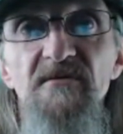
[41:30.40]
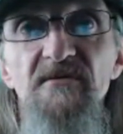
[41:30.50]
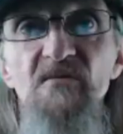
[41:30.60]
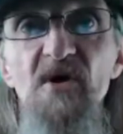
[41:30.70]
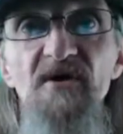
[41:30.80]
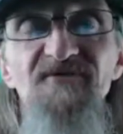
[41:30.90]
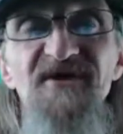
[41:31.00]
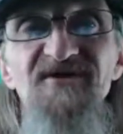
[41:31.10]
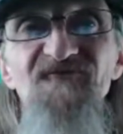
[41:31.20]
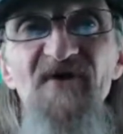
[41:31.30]
Well, if they
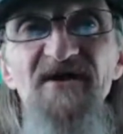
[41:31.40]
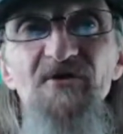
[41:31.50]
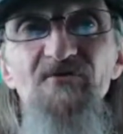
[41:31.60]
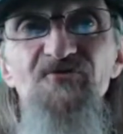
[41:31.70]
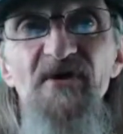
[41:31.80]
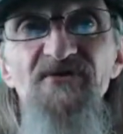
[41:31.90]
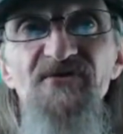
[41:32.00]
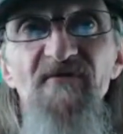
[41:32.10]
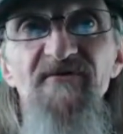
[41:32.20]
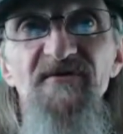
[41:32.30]
can find no trace
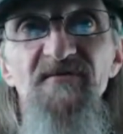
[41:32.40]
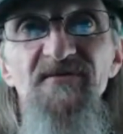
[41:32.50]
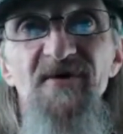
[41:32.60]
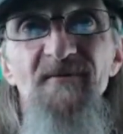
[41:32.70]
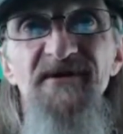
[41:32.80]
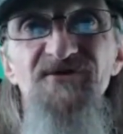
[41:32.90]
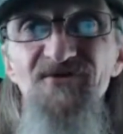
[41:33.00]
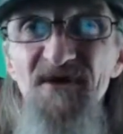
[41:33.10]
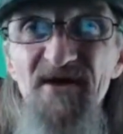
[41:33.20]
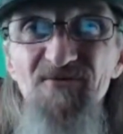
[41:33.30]
of him, I mean, does
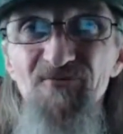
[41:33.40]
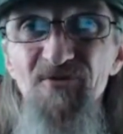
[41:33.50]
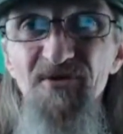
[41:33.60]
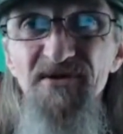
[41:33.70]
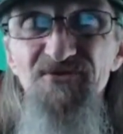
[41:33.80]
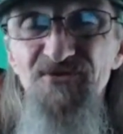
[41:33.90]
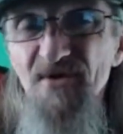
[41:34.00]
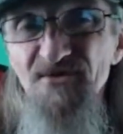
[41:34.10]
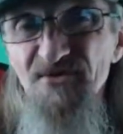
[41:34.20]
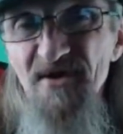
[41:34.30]
that really
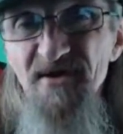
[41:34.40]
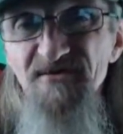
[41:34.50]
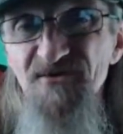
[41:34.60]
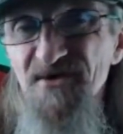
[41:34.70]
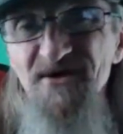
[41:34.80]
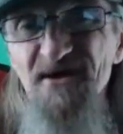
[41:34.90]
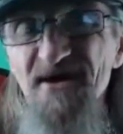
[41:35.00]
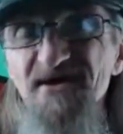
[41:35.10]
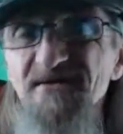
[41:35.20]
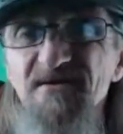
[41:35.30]
just say
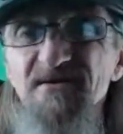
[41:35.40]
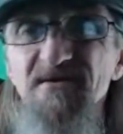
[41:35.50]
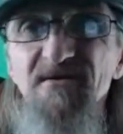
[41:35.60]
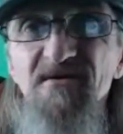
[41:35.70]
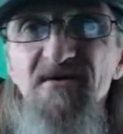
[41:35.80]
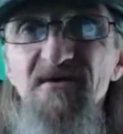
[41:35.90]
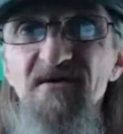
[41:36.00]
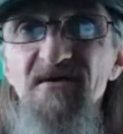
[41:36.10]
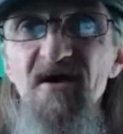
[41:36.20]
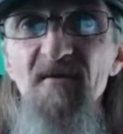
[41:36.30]
DNA?
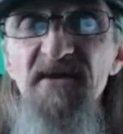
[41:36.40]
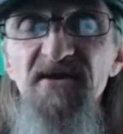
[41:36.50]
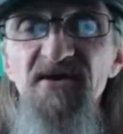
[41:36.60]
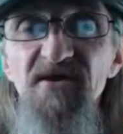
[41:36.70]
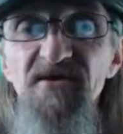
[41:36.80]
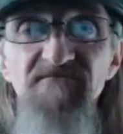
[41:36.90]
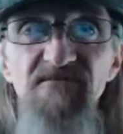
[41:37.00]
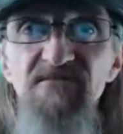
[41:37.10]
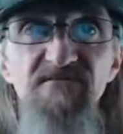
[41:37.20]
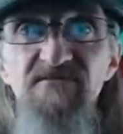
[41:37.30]
I mean,
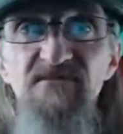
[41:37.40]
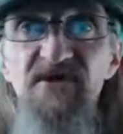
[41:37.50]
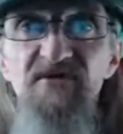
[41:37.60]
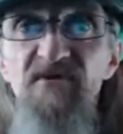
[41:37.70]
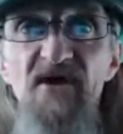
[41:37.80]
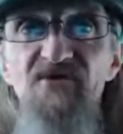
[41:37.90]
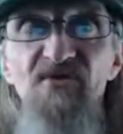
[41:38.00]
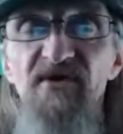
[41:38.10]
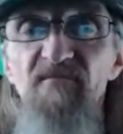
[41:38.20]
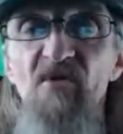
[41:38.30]
actually,
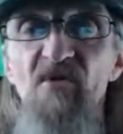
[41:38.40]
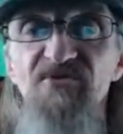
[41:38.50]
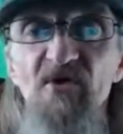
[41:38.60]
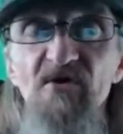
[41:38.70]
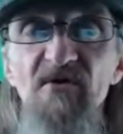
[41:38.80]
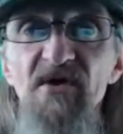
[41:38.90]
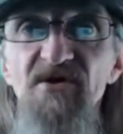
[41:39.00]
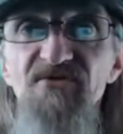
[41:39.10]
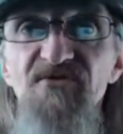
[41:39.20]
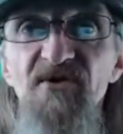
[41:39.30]
in most all
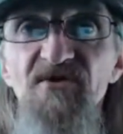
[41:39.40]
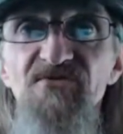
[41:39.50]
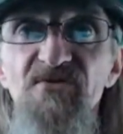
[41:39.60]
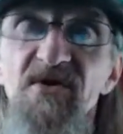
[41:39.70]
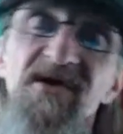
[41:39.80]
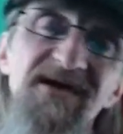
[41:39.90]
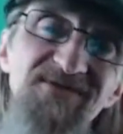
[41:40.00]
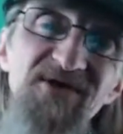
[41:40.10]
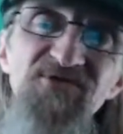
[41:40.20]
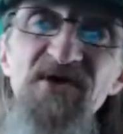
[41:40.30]
states,
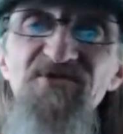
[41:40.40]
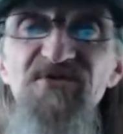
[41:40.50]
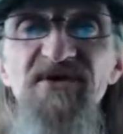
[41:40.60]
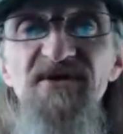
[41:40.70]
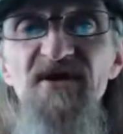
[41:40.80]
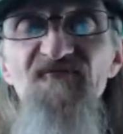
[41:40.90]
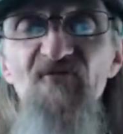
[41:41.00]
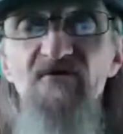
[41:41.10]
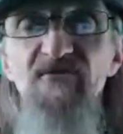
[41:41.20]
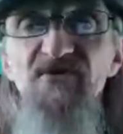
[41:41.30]
they take DNA for a
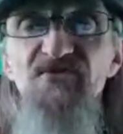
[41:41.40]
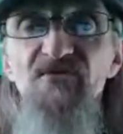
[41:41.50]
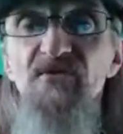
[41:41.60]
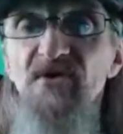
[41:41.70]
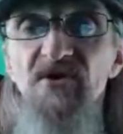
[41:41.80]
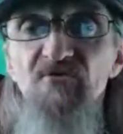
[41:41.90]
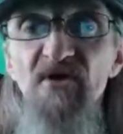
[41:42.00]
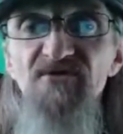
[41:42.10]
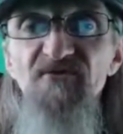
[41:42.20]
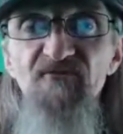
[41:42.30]
reason, an
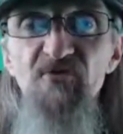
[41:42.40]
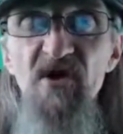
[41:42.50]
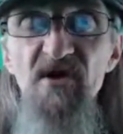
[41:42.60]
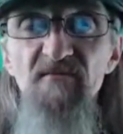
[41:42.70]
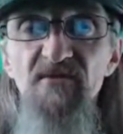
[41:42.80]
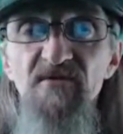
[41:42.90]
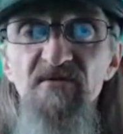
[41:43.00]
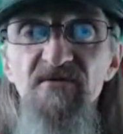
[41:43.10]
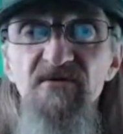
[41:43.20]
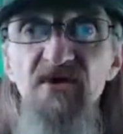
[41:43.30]
aggressive crime,
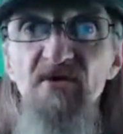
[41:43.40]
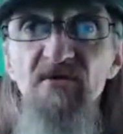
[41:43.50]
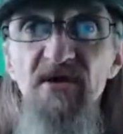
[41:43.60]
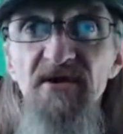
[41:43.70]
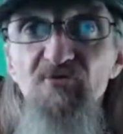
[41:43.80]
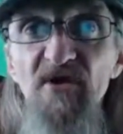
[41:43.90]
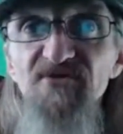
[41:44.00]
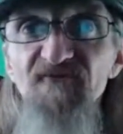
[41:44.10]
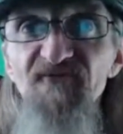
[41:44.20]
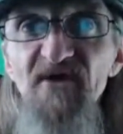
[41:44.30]
you know, an
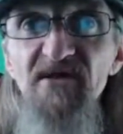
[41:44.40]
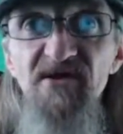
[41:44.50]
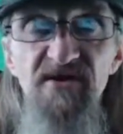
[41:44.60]
aggressive felony.